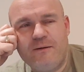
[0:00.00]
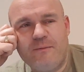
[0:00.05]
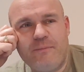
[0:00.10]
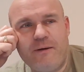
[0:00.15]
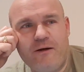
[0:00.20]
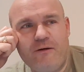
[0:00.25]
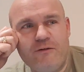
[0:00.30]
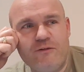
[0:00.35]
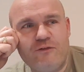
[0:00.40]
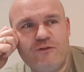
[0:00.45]

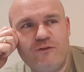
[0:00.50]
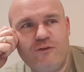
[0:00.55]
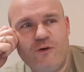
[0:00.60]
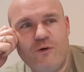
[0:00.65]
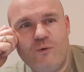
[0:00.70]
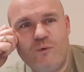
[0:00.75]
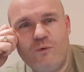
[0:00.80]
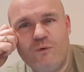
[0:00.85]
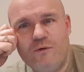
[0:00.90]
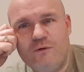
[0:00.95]
parents
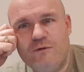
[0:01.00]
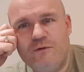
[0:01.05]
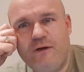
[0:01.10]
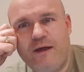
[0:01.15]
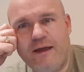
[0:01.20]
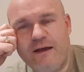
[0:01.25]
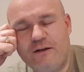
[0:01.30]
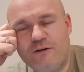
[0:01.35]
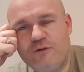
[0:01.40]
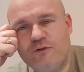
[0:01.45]
know,
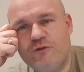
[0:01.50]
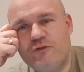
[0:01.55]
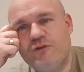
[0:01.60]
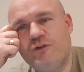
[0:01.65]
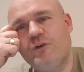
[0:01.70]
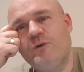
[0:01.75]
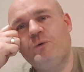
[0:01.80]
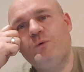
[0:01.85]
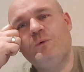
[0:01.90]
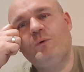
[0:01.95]
elders
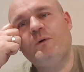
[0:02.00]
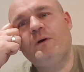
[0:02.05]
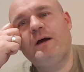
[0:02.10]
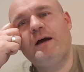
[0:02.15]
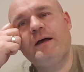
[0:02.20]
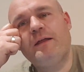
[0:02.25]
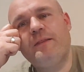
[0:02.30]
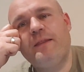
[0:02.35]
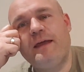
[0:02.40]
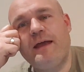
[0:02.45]
know,
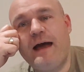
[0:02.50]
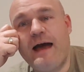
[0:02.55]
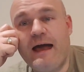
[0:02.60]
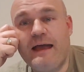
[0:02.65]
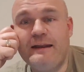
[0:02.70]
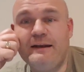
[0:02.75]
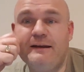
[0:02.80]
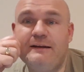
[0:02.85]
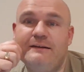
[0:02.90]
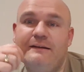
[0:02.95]
and they
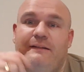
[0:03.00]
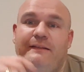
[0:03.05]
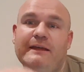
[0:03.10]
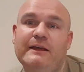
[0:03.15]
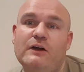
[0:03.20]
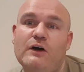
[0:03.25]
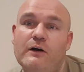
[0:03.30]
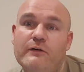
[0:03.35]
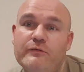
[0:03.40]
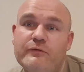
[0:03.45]
hide it and
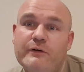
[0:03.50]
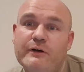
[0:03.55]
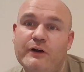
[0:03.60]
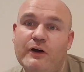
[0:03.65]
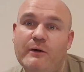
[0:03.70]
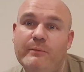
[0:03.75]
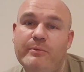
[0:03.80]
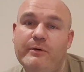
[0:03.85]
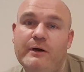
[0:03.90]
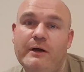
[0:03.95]
they cover it
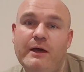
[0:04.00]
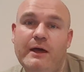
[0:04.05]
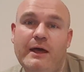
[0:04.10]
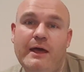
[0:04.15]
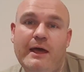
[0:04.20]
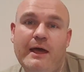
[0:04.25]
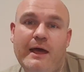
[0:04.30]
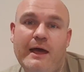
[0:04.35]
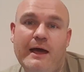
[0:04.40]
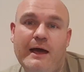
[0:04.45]
up,
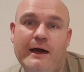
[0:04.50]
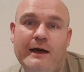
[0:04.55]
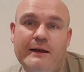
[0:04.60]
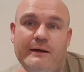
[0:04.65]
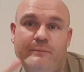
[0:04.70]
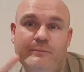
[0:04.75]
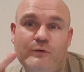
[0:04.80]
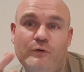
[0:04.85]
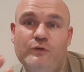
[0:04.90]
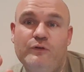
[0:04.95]
and
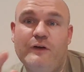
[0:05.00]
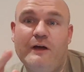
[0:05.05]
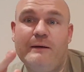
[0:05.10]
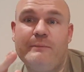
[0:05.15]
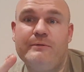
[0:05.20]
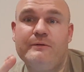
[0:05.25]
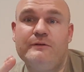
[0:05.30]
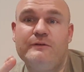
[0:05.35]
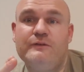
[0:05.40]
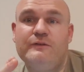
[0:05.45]
abuse
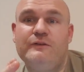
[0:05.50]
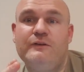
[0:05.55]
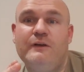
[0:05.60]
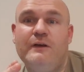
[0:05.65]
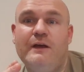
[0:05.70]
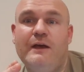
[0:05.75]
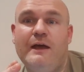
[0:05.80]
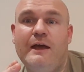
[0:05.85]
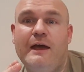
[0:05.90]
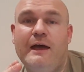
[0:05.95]
happens,
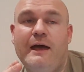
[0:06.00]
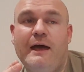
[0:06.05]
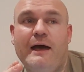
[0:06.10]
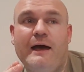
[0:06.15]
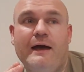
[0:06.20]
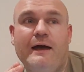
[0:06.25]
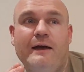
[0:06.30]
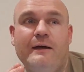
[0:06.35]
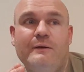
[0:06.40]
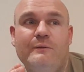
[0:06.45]

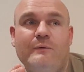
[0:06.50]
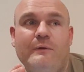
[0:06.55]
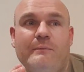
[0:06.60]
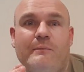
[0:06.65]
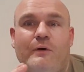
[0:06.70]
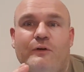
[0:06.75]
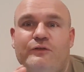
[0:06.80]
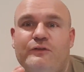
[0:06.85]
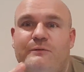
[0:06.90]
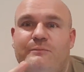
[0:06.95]
and we
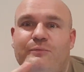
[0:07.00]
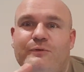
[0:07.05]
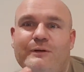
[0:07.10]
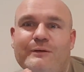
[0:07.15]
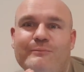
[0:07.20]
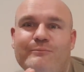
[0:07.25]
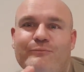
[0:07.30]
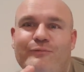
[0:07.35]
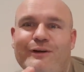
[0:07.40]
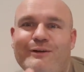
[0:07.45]
mustn't
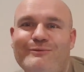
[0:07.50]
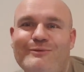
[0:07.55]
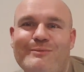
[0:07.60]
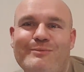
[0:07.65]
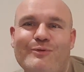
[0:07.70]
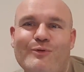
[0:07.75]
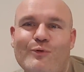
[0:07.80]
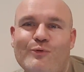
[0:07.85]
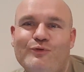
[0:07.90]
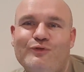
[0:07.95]
bring
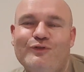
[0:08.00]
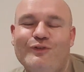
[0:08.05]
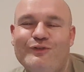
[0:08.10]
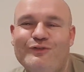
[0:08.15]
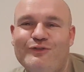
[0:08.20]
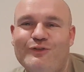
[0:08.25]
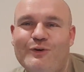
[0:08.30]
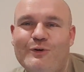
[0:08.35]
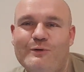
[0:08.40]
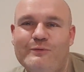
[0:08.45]
reproach on
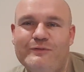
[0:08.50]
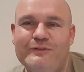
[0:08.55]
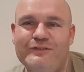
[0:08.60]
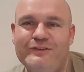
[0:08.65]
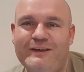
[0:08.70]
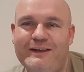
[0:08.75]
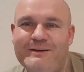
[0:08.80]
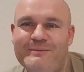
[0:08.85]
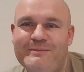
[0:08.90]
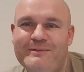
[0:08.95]
Jehovah's
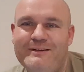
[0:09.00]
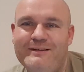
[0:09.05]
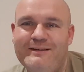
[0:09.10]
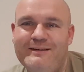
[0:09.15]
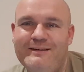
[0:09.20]
name.